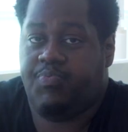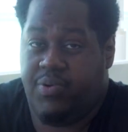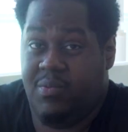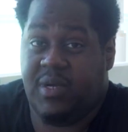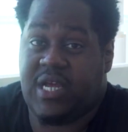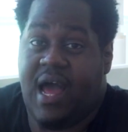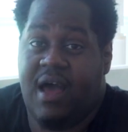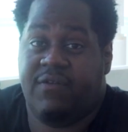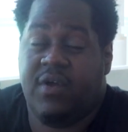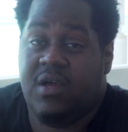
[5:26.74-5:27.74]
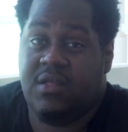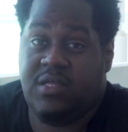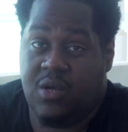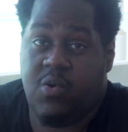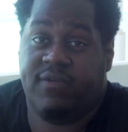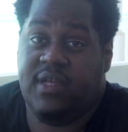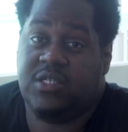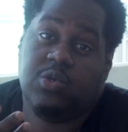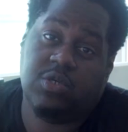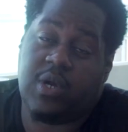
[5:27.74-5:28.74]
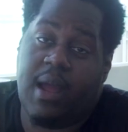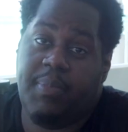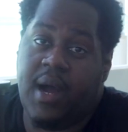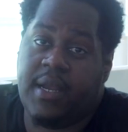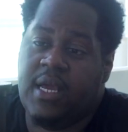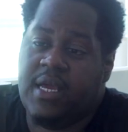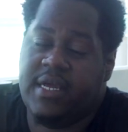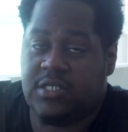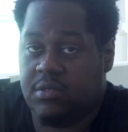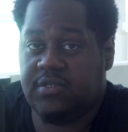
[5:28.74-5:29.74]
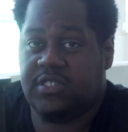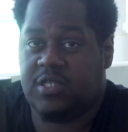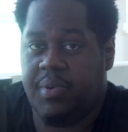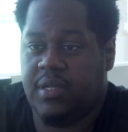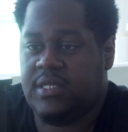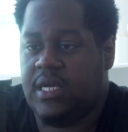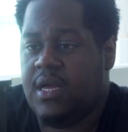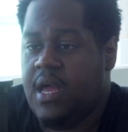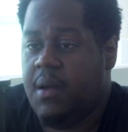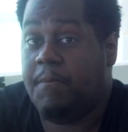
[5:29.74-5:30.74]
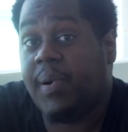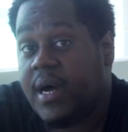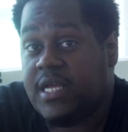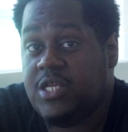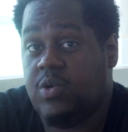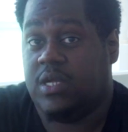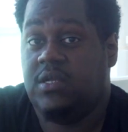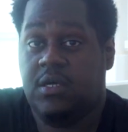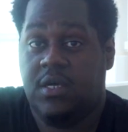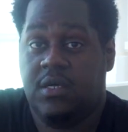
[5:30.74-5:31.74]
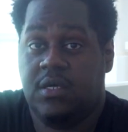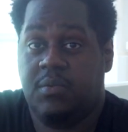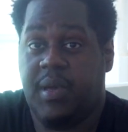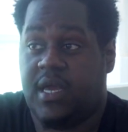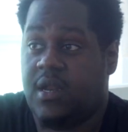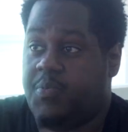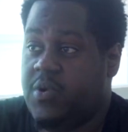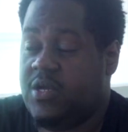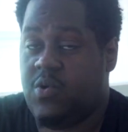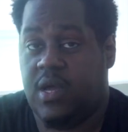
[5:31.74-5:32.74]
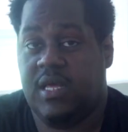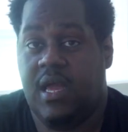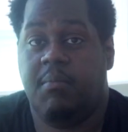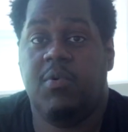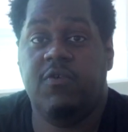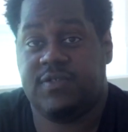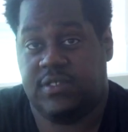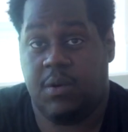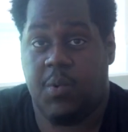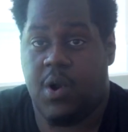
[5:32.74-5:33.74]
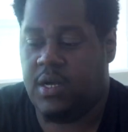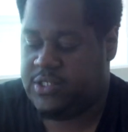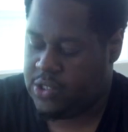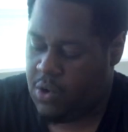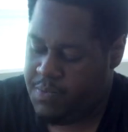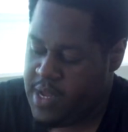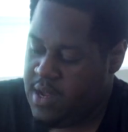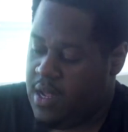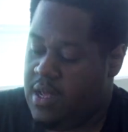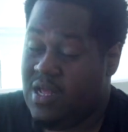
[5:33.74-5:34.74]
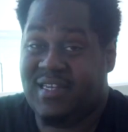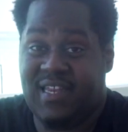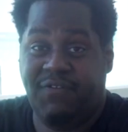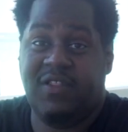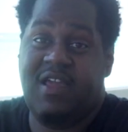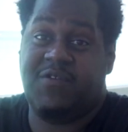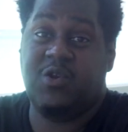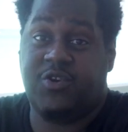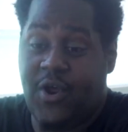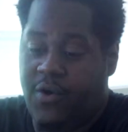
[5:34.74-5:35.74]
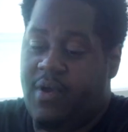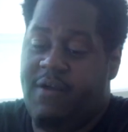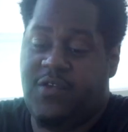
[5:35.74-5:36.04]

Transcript: pretty much have the equivalent to a tripod in terms of stability, but you can pick it up really quickly and move to somewhere else. So definitely, if you don't